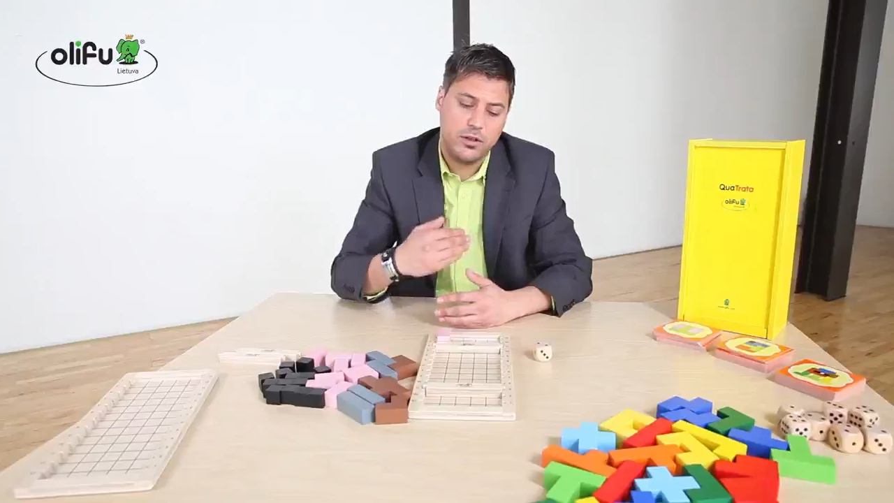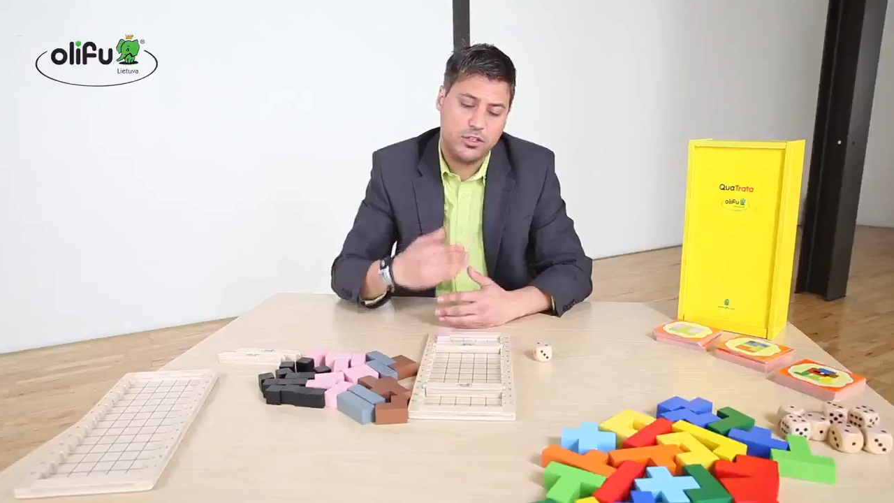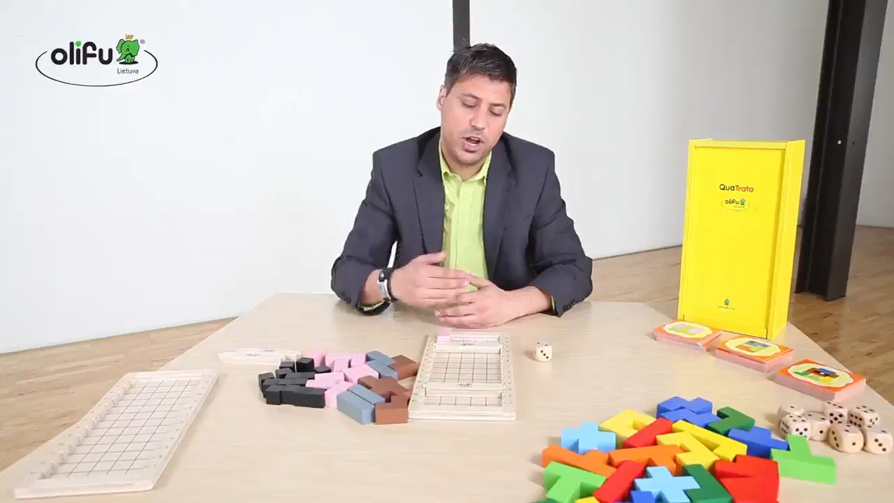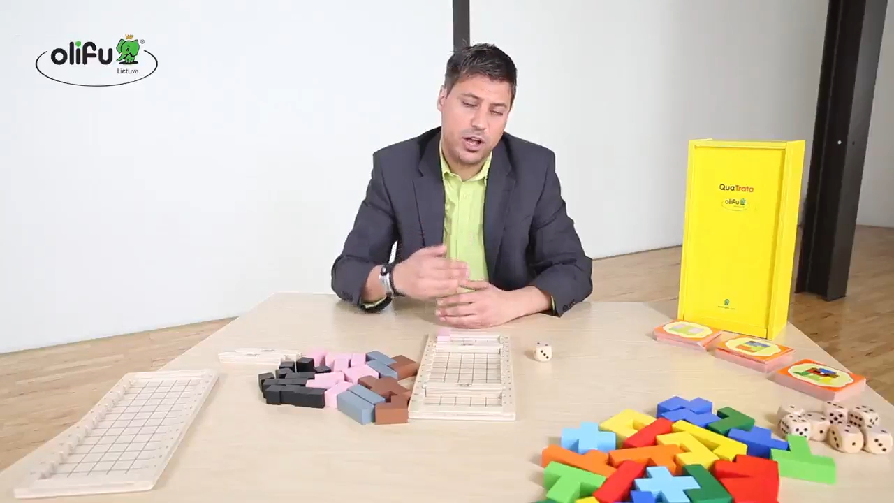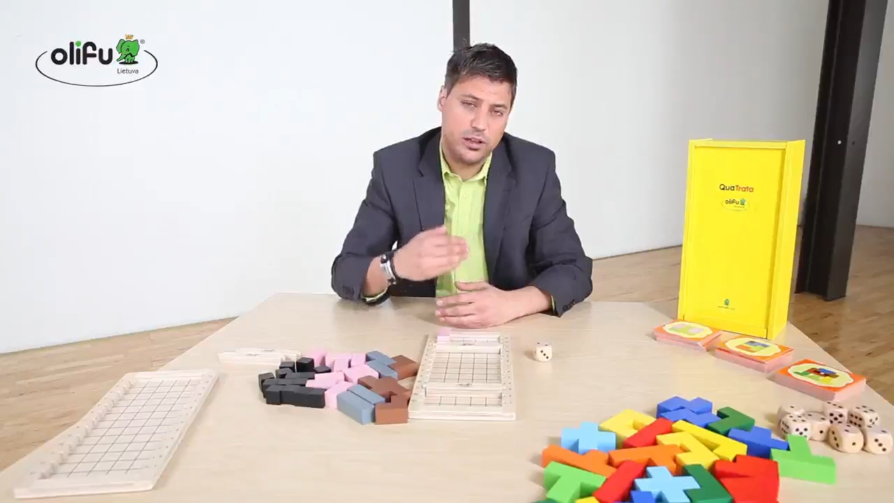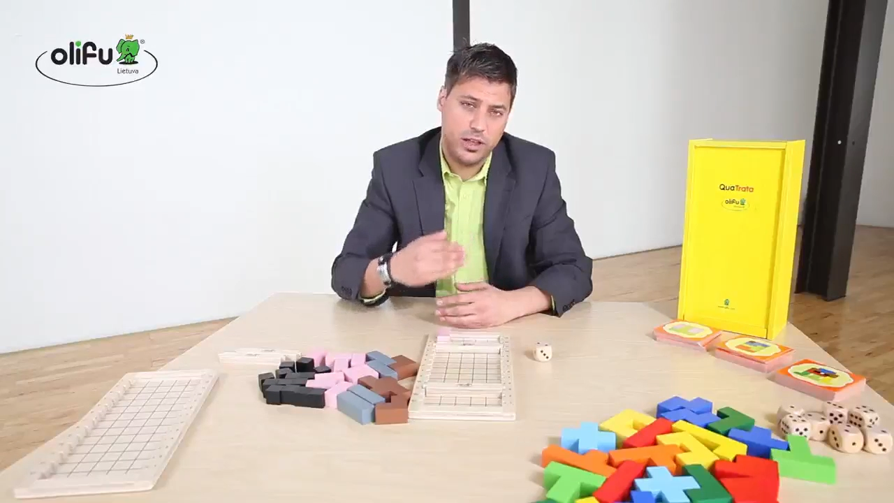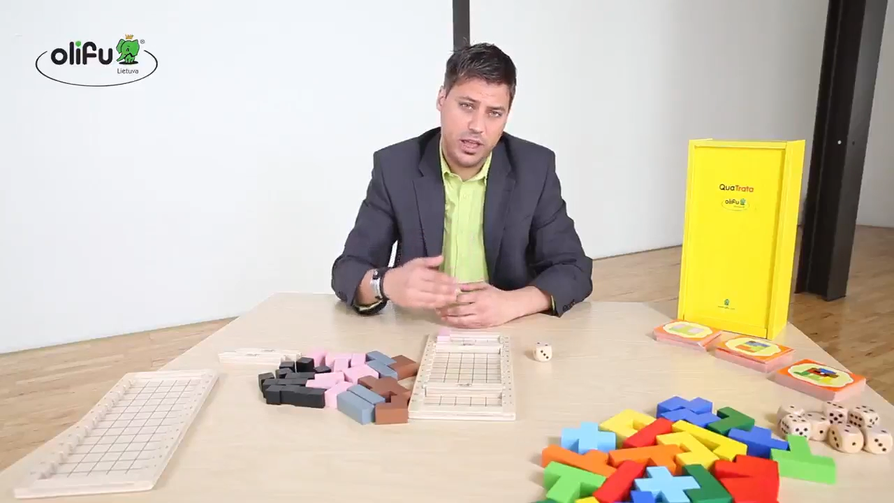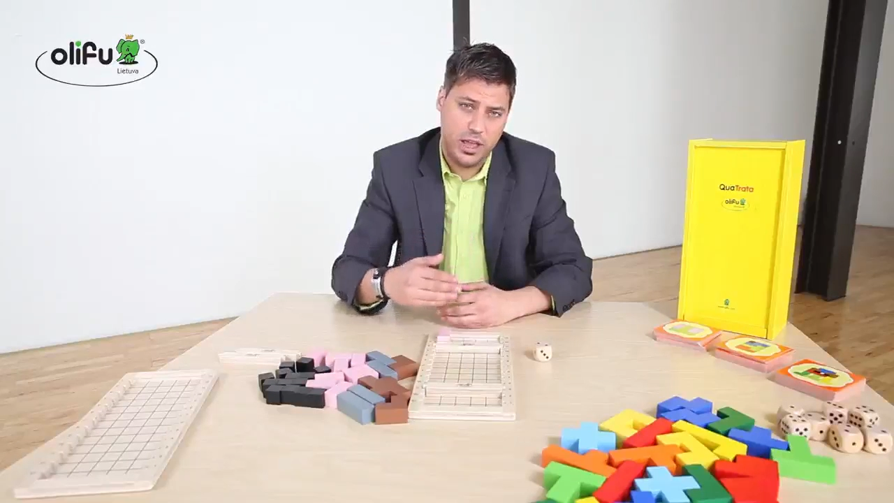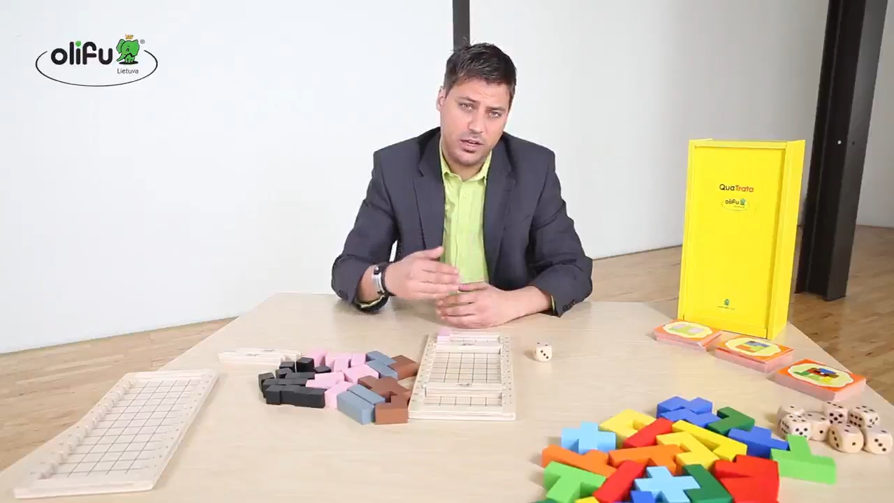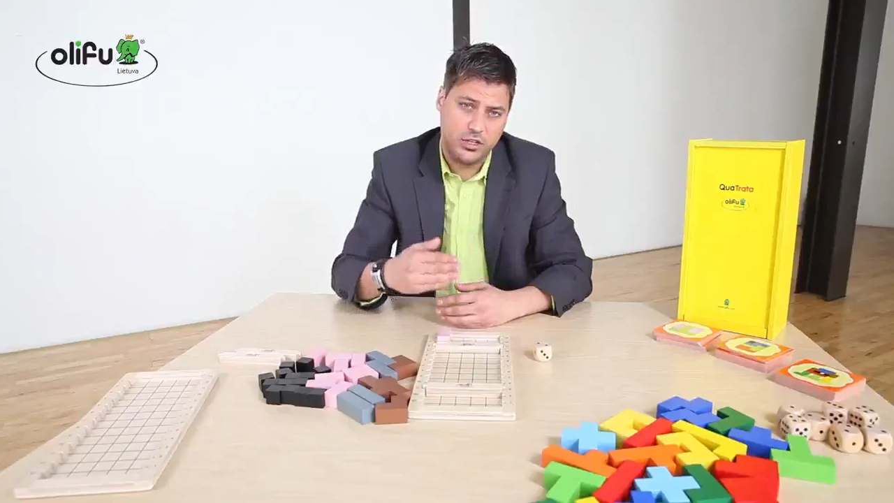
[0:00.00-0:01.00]
child
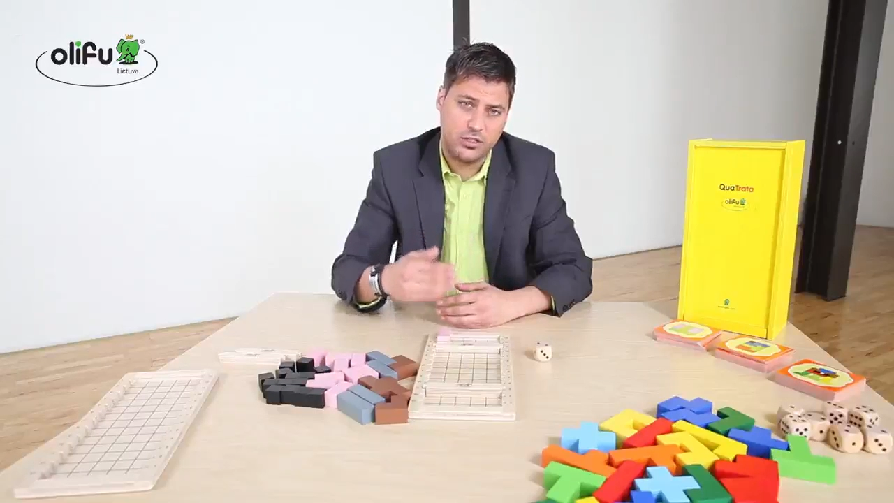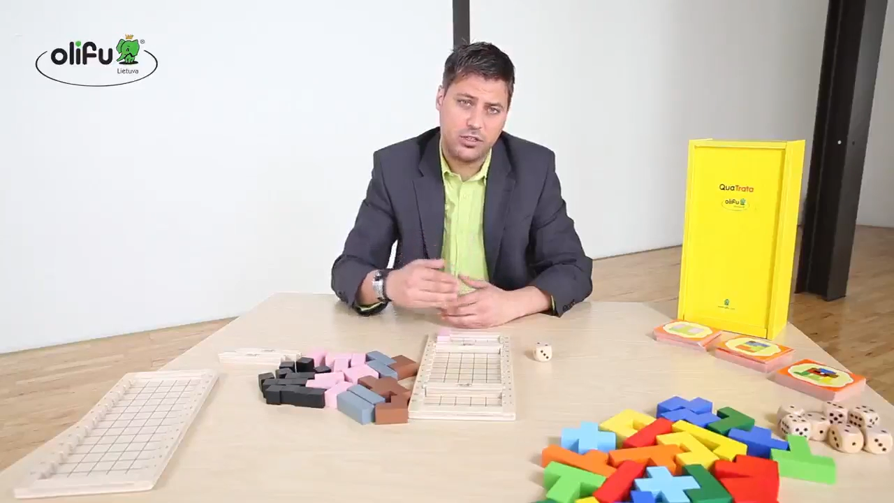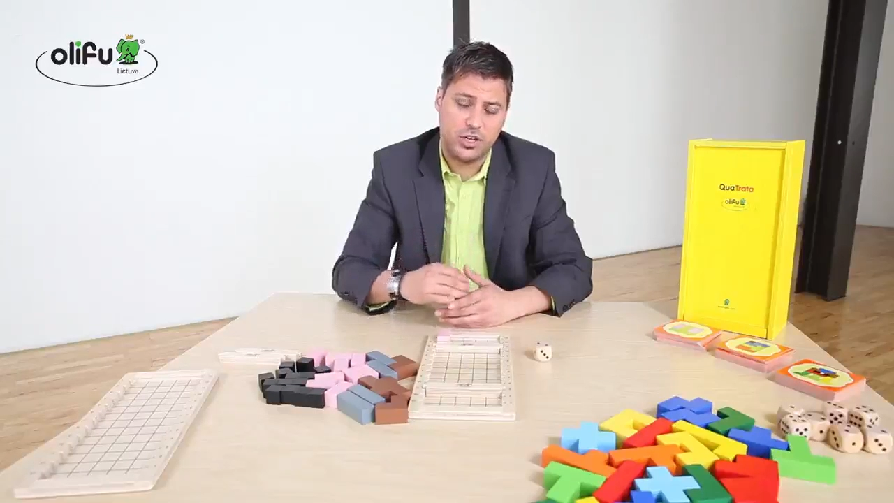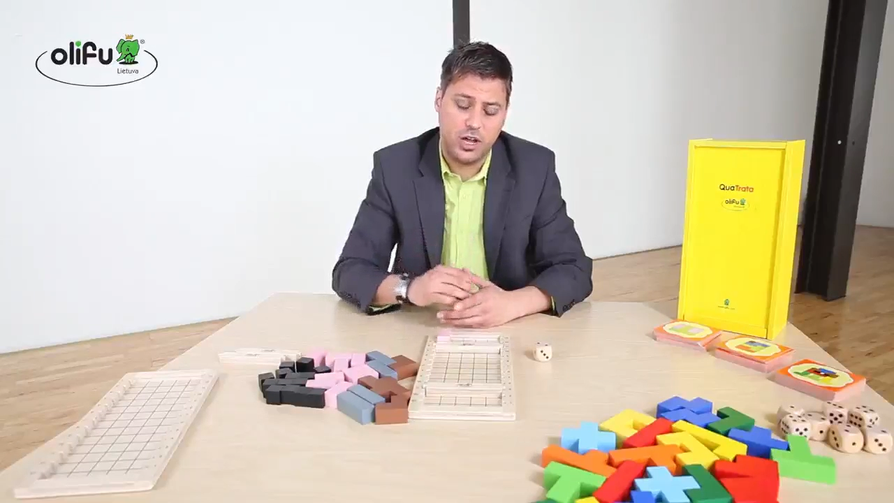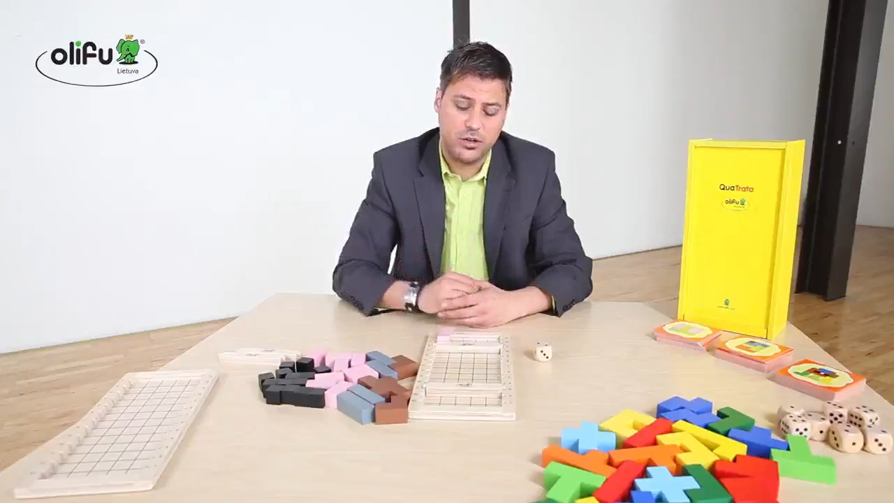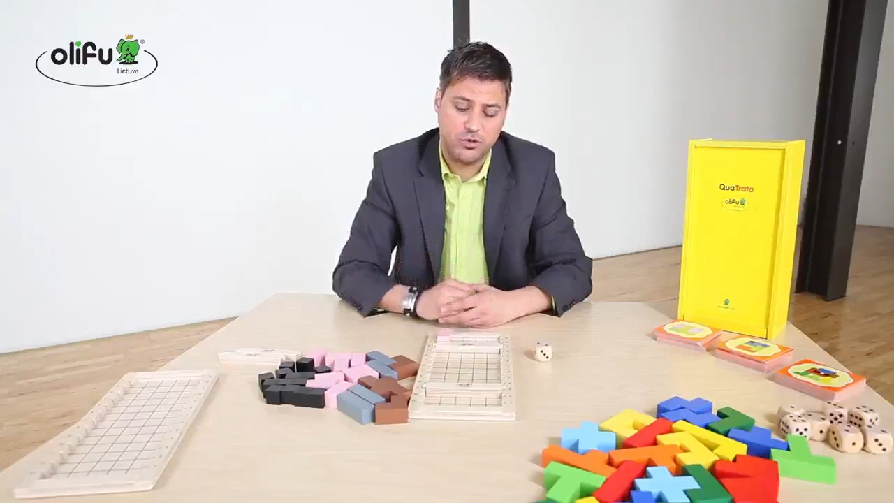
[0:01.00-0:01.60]
ages and child